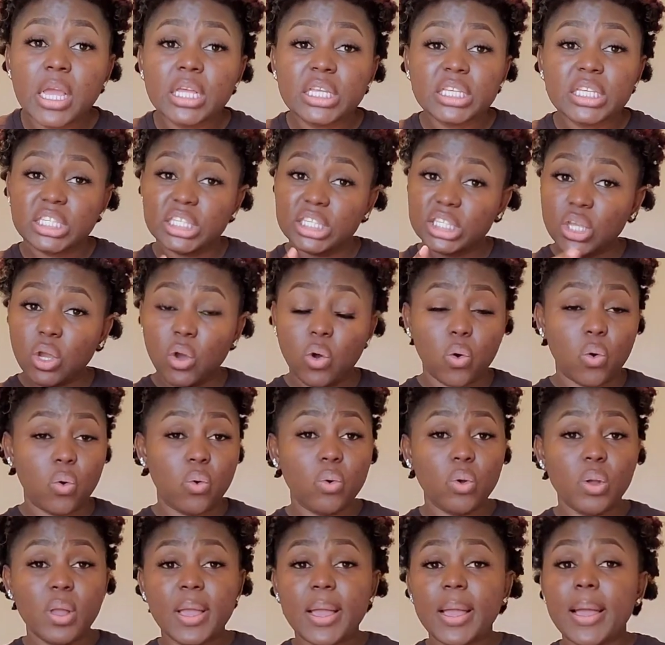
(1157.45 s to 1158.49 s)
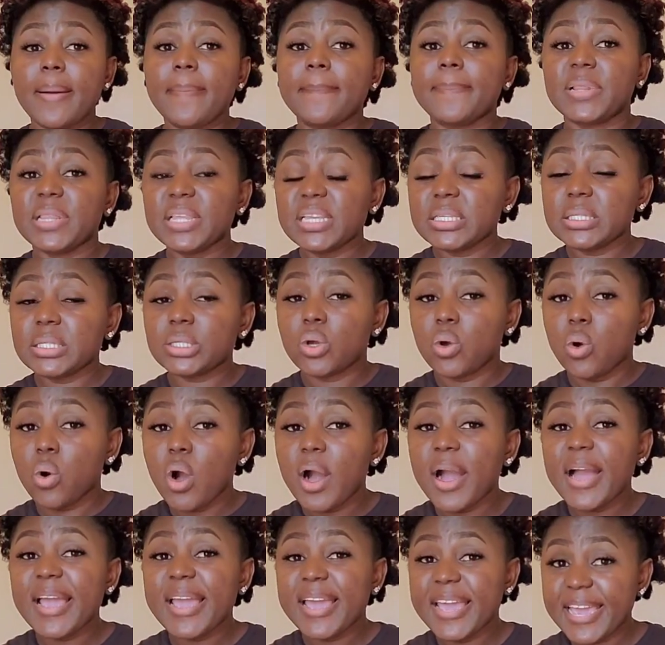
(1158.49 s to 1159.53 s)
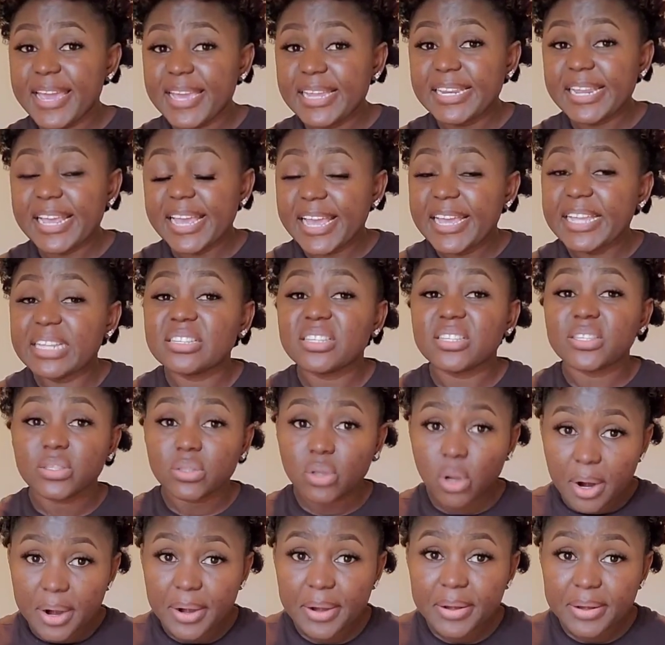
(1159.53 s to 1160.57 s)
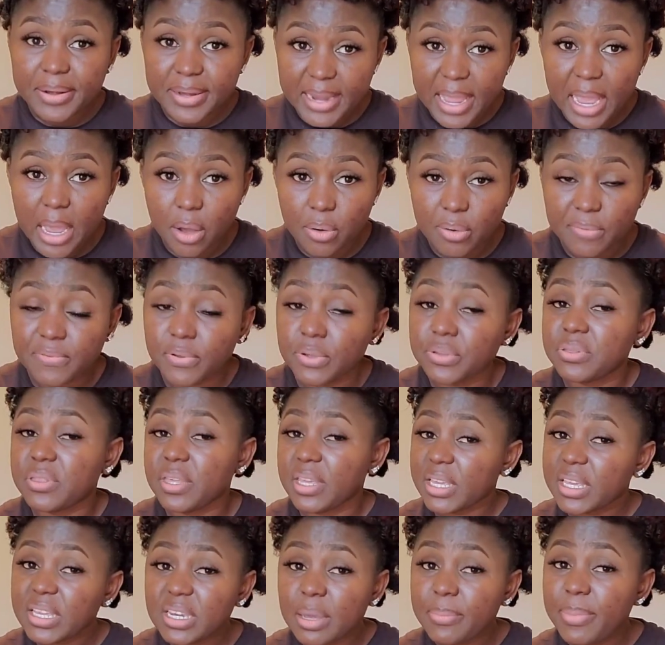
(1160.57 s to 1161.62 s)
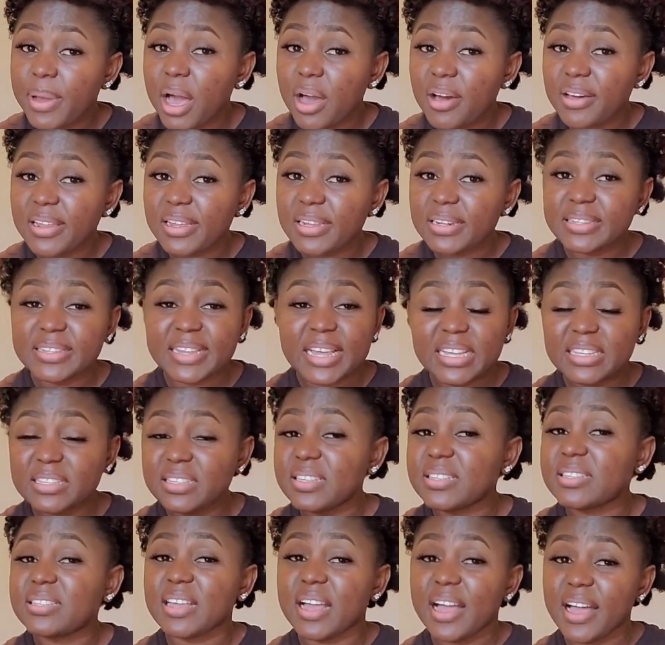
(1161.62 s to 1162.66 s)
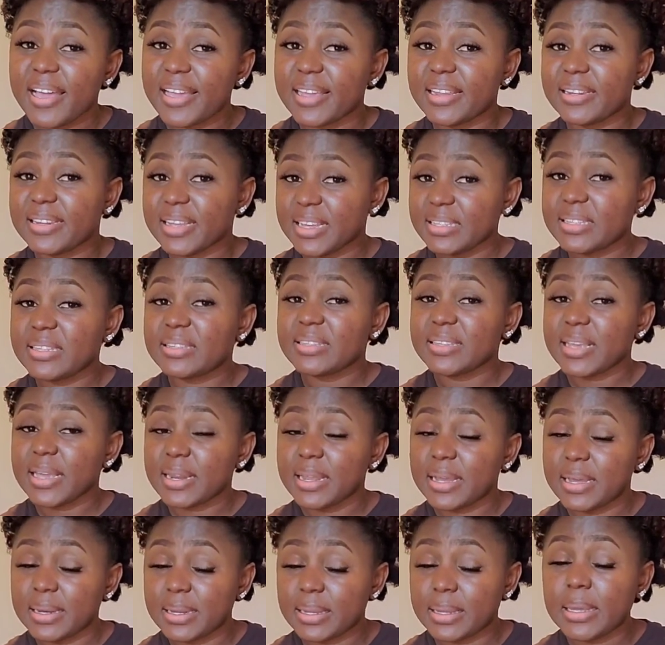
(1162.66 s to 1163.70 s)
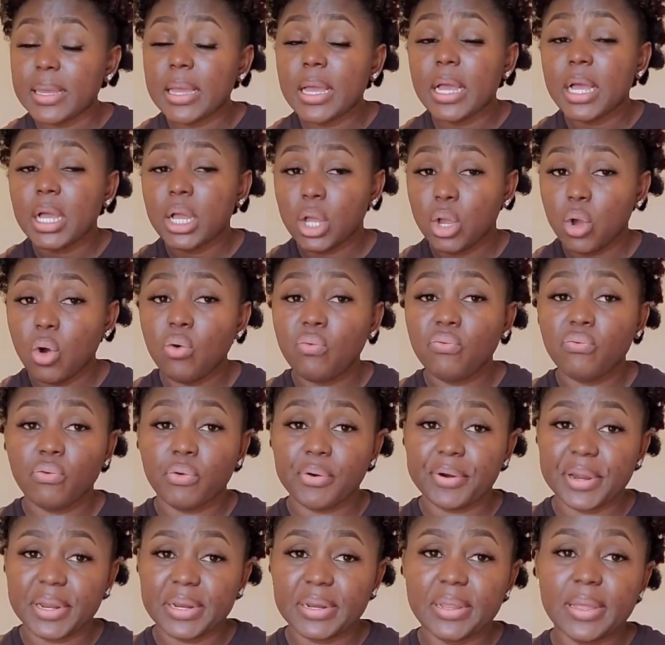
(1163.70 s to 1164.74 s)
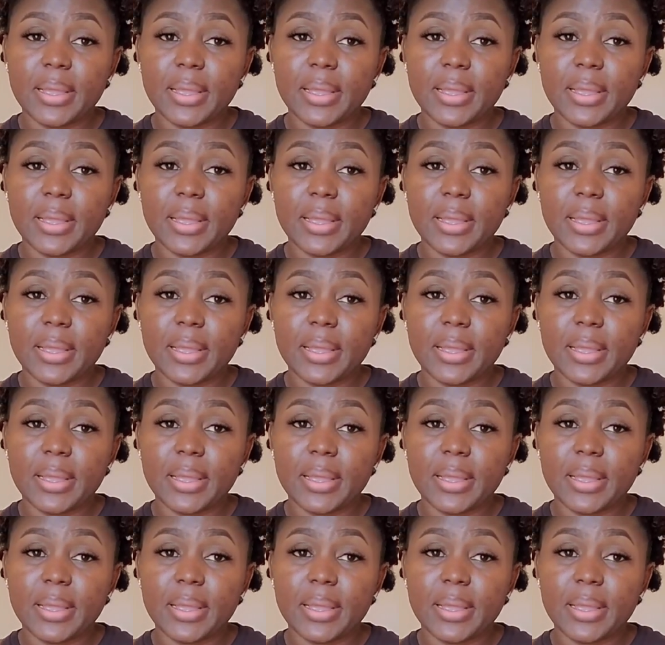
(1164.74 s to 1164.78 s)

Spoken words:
So please go ahead and start now. If you're thinking about it, that's a sign, honey. Go for it.